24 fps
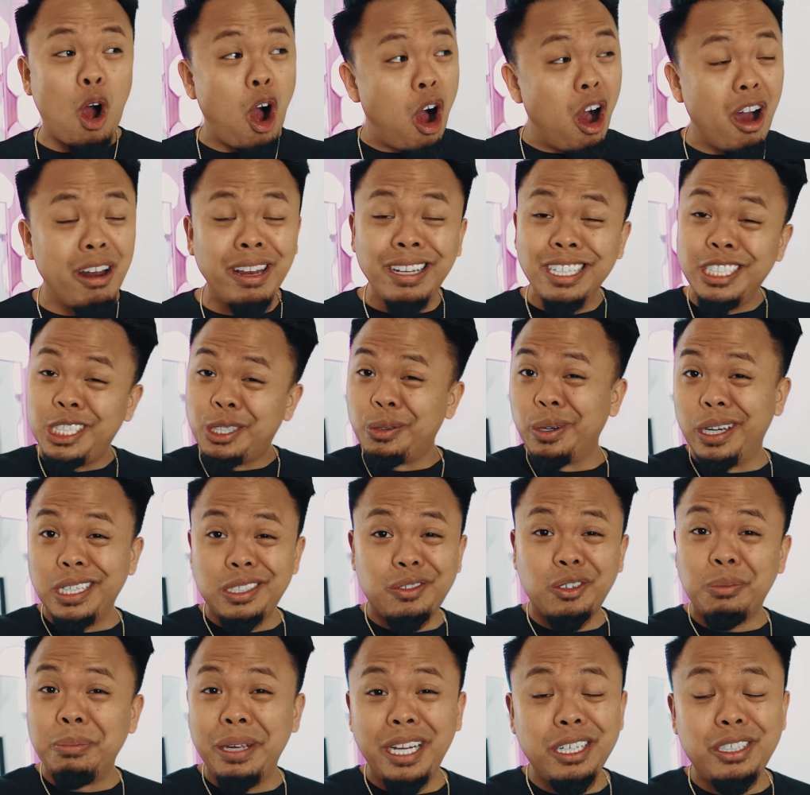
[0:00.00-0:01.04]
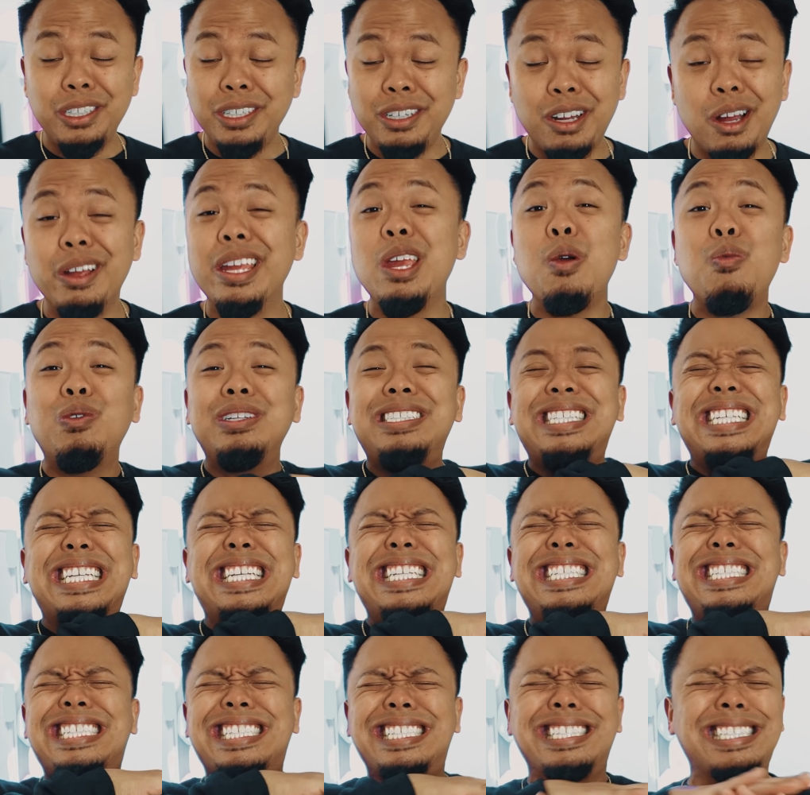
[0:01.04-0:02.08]
on his transformation, y'all, it was
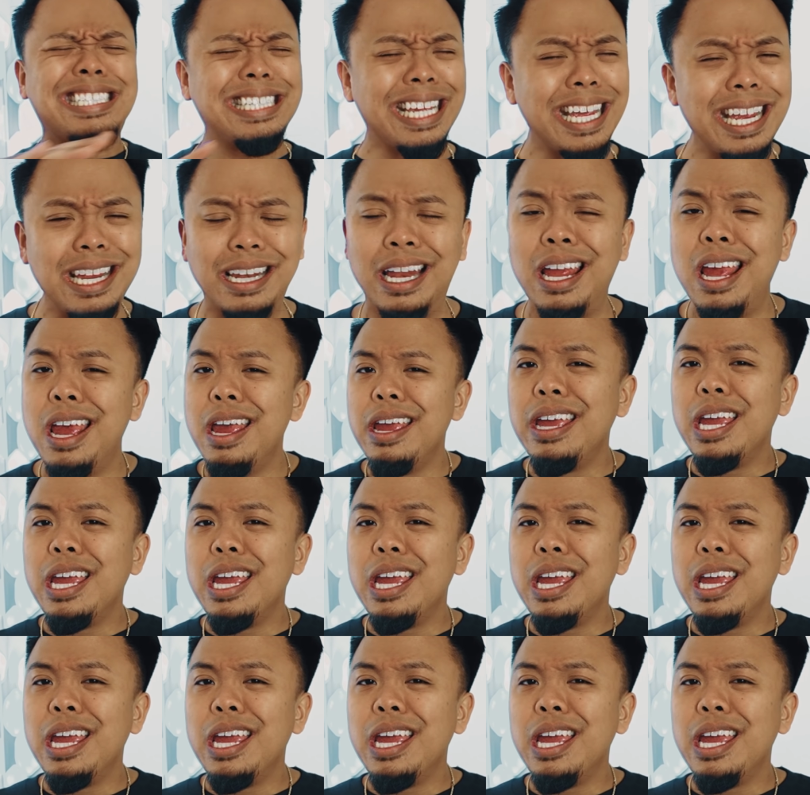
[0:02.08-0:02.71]
insane.